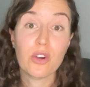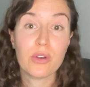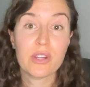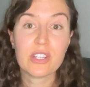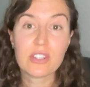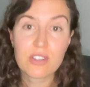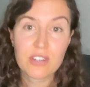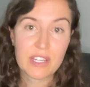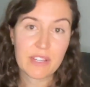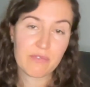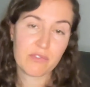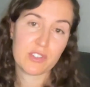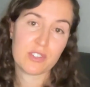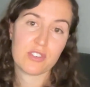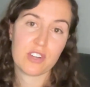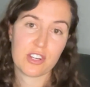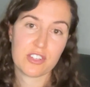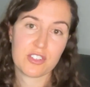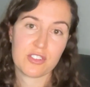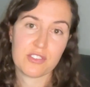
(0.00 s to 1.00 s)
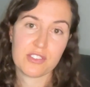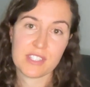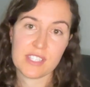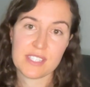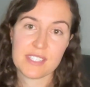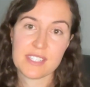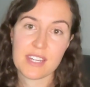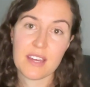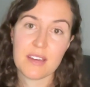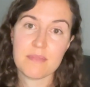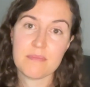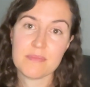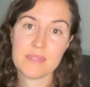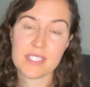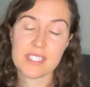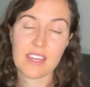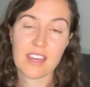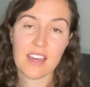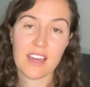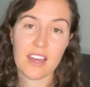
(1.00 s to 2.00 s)
critical infrastructure
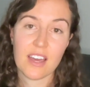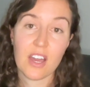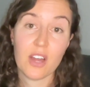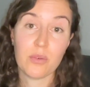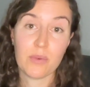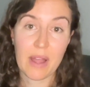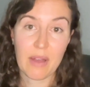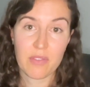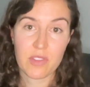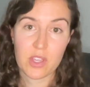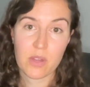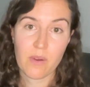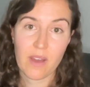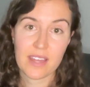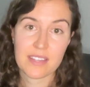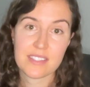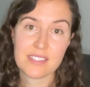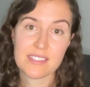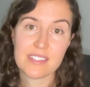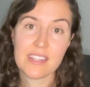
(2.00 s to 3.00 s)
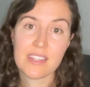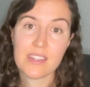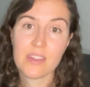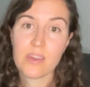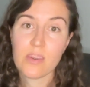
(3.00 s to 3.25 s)
systems around the US.